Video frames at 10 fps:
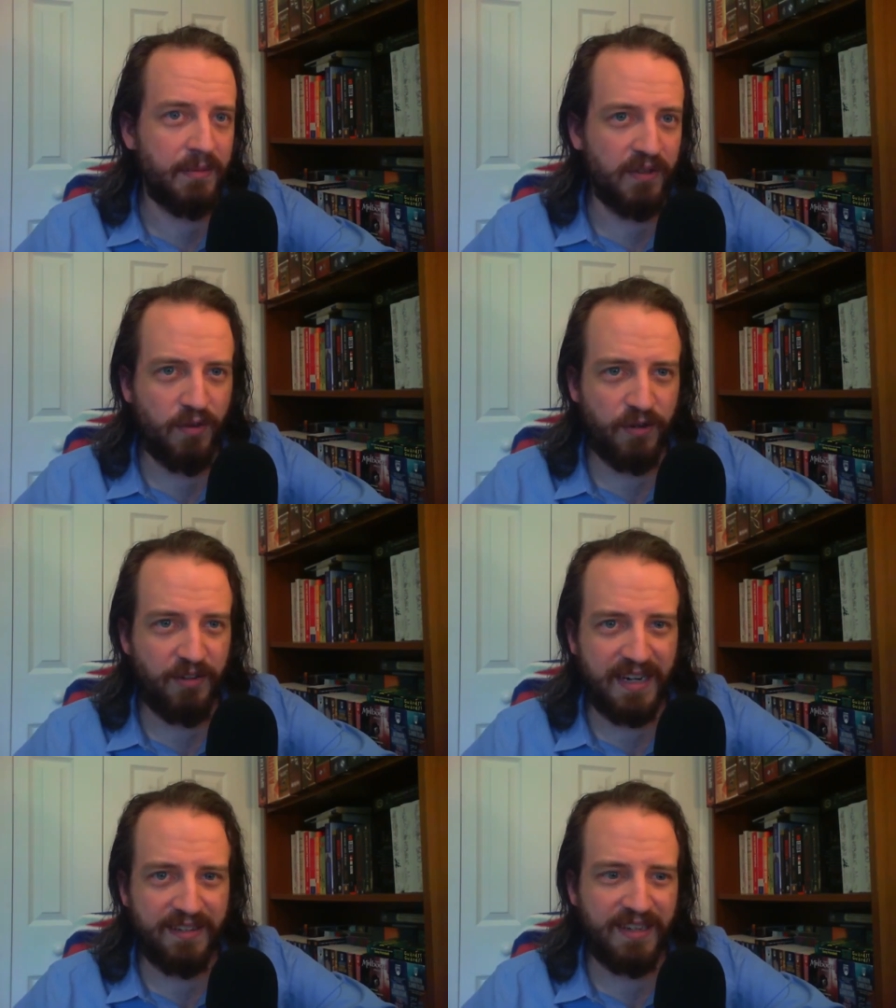Book four
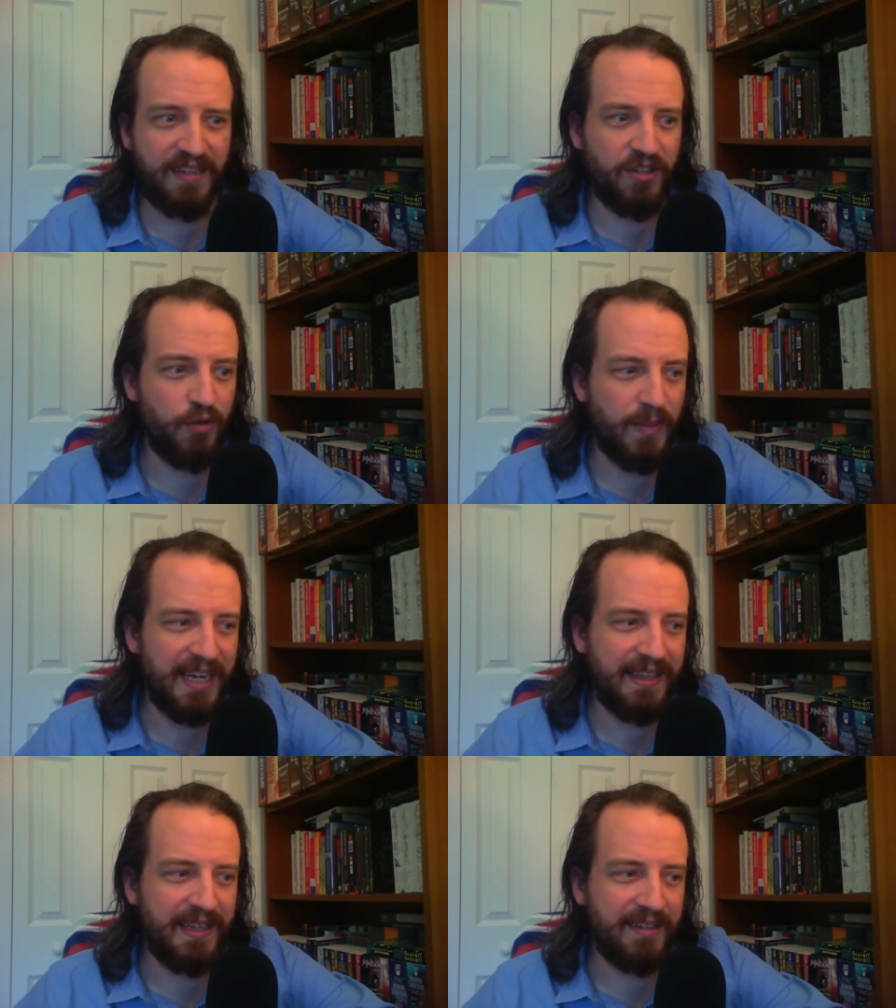tried to set too
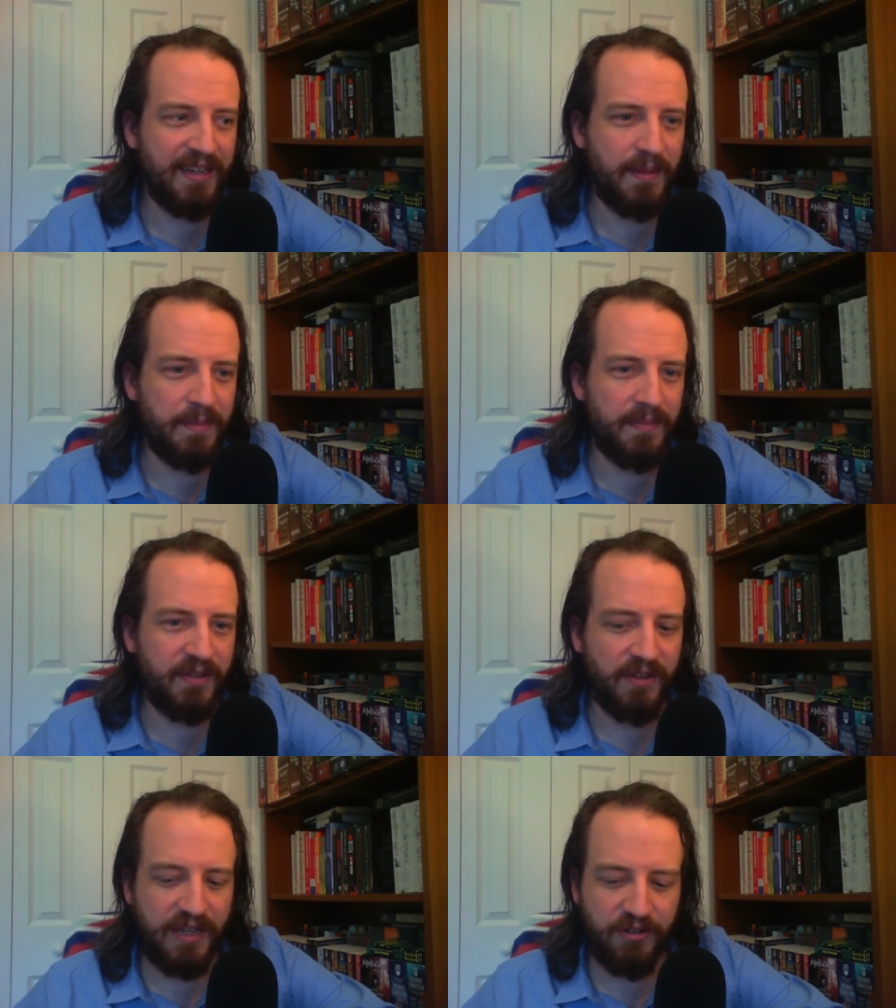many things up,
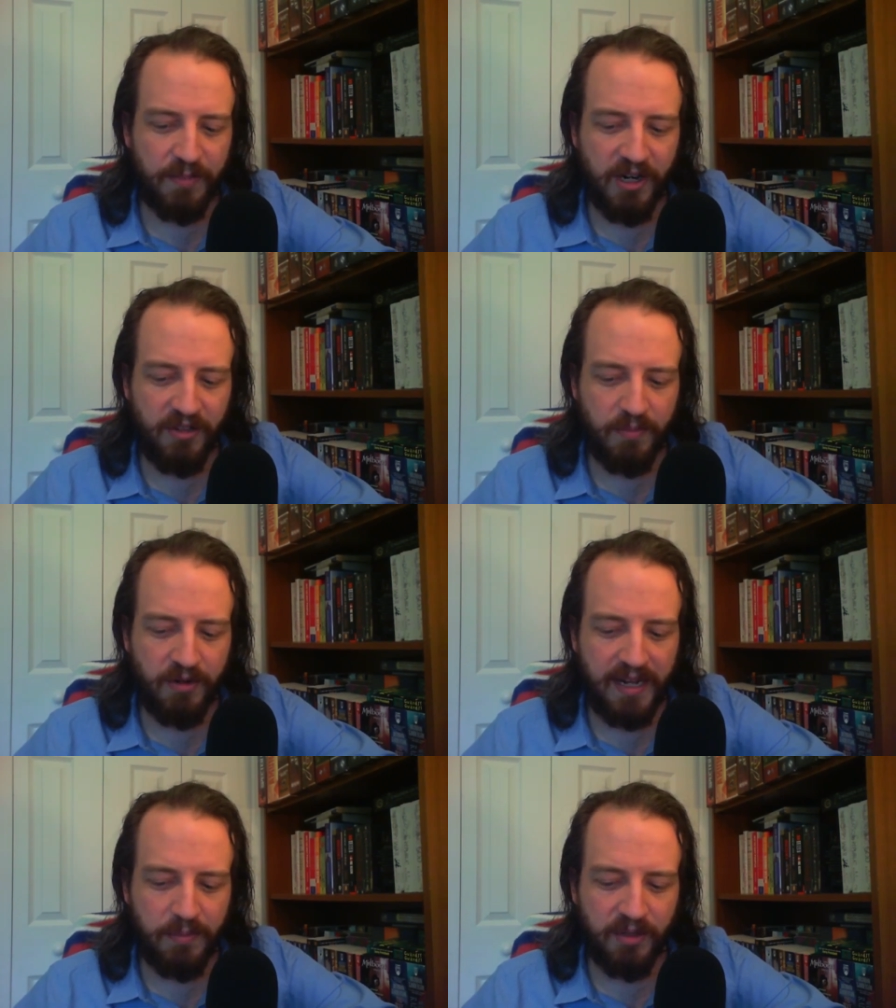so that was part of the
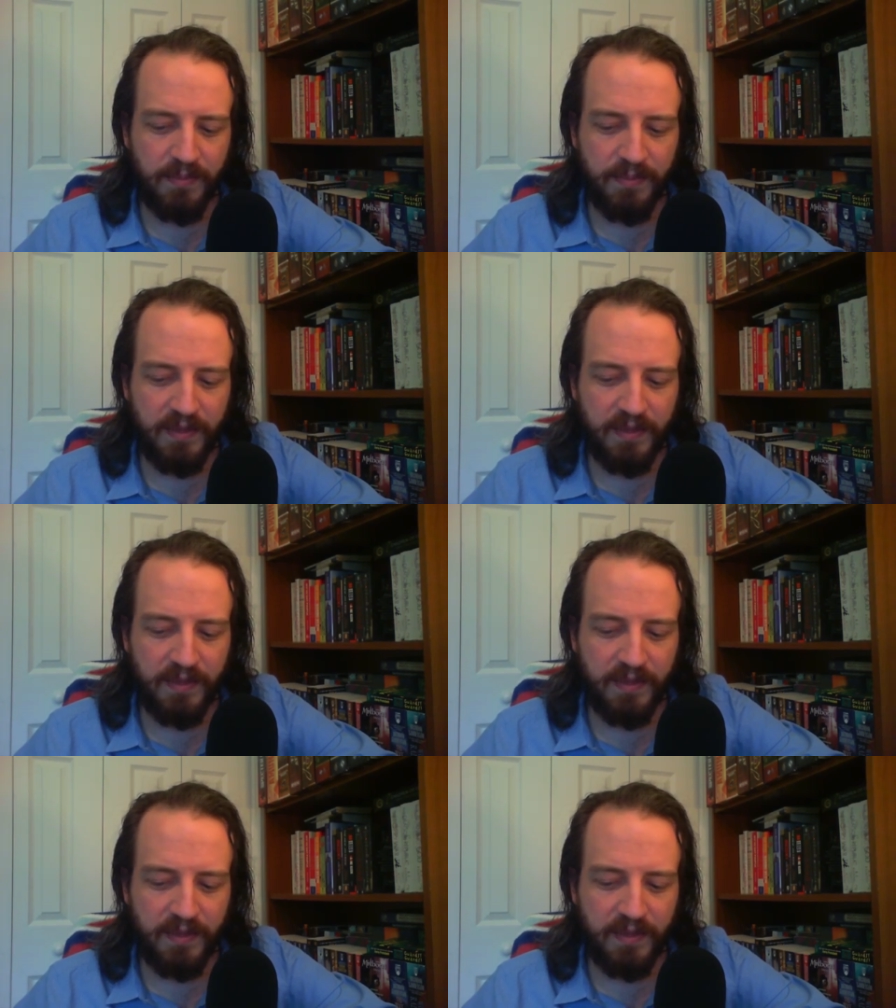problem.